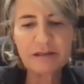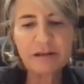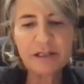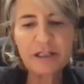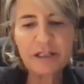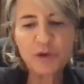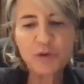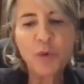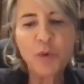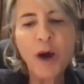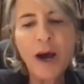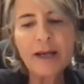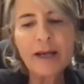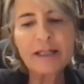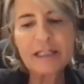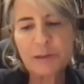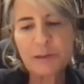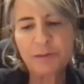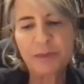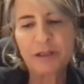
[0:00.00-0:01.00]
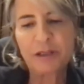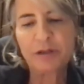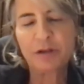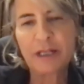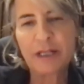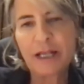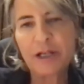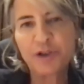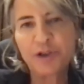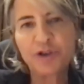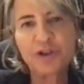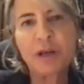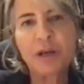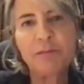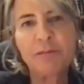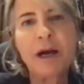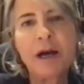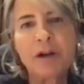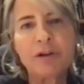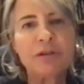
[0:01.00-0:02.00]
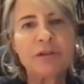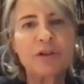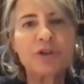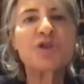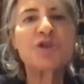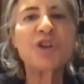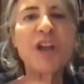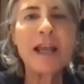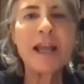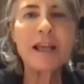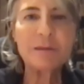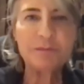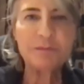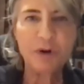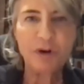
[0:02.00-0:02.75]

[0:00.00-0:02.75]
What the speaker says: There is wild speculation about the shape